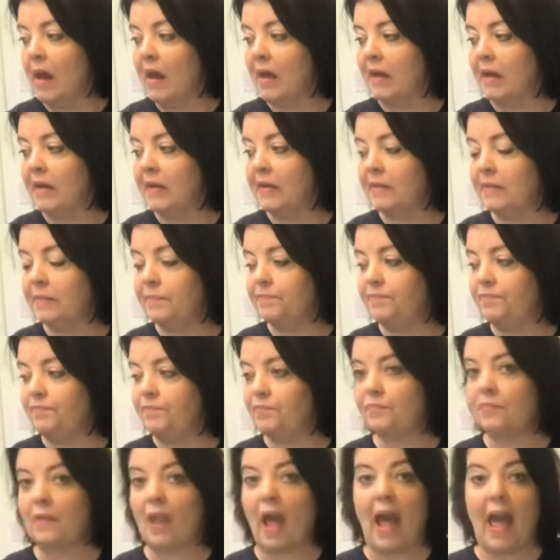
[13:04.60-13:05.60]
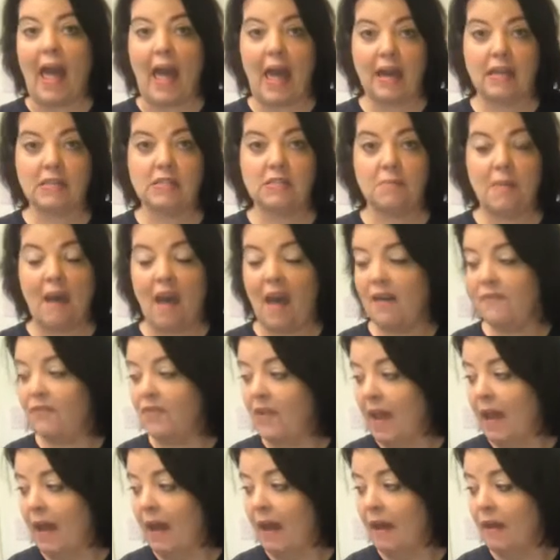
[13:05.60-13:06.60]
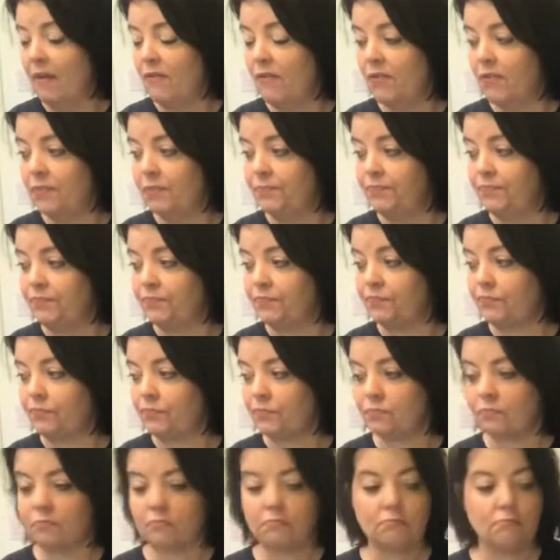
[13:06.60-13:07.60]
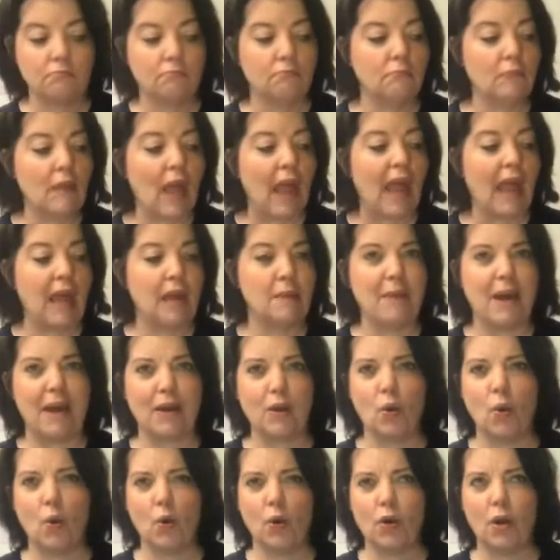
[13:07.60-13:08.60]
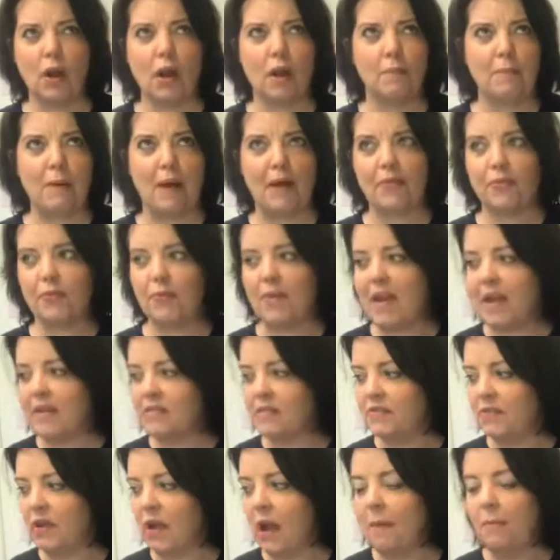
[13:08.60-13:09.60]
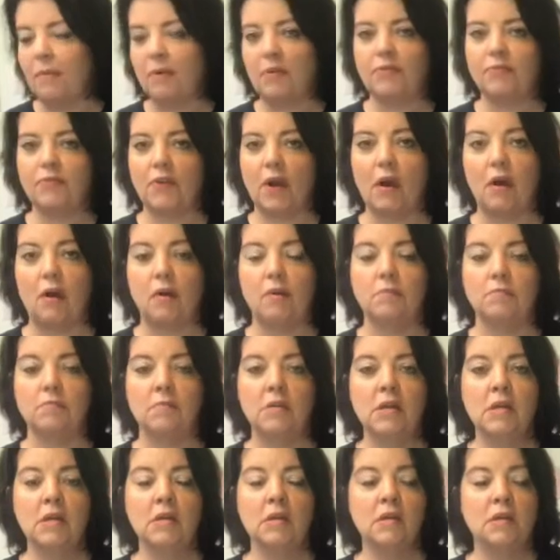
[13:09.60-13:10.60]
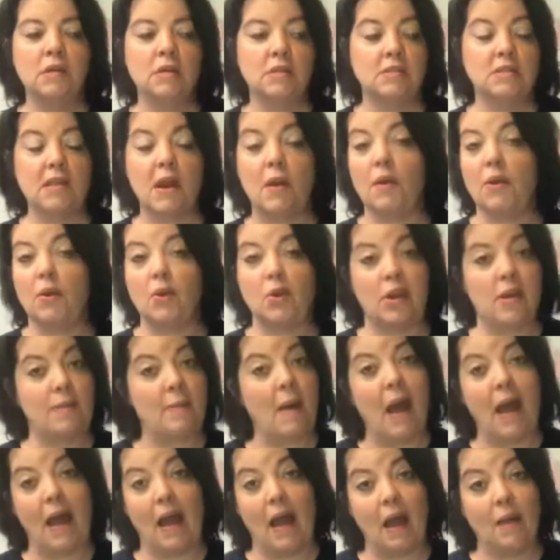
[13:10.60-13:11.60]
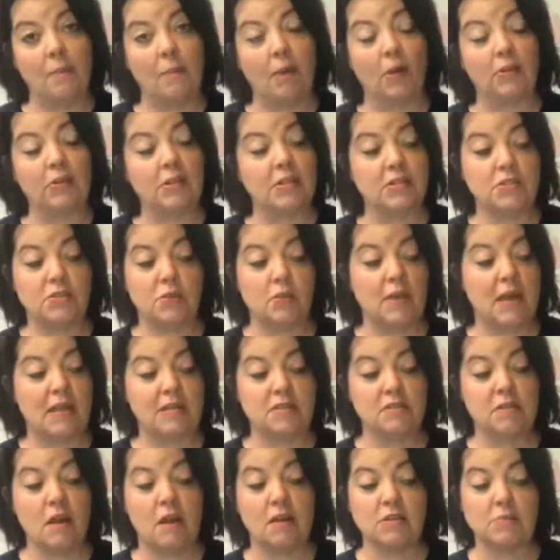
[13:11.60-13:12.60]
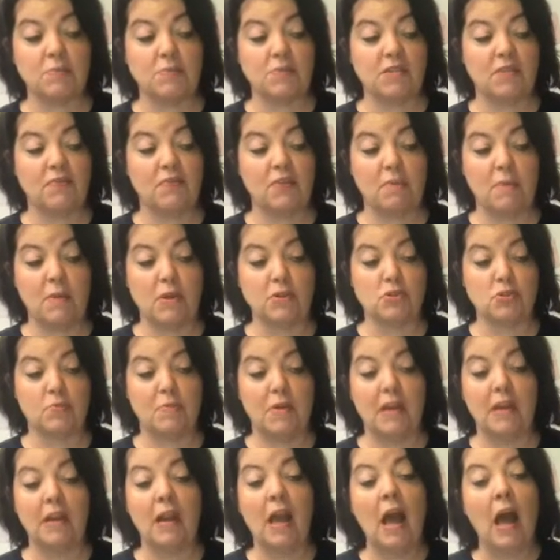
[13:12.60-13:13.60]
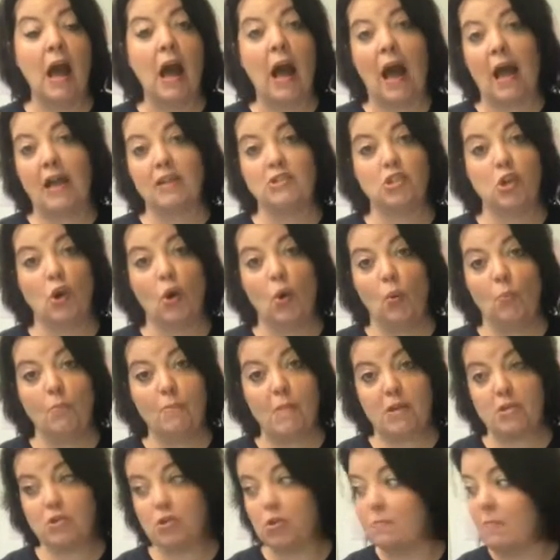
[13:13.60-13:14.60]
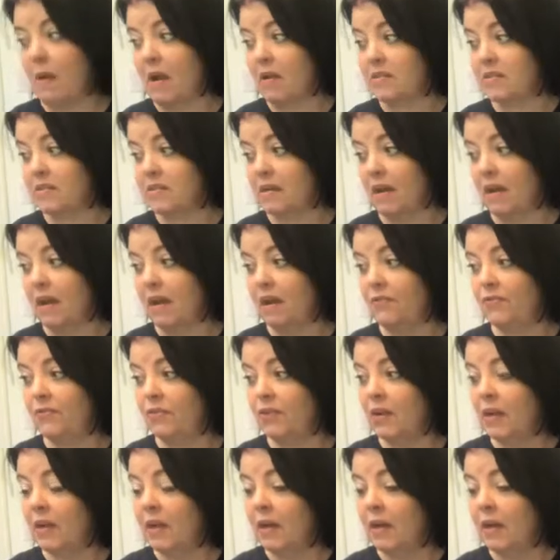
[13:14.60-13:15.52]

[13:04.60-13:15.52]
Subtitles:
I added some half and half, and about 3/8 of a cup of sour cream. I eyeballed it, so that's not a specific measurement. I don't measure my stuff.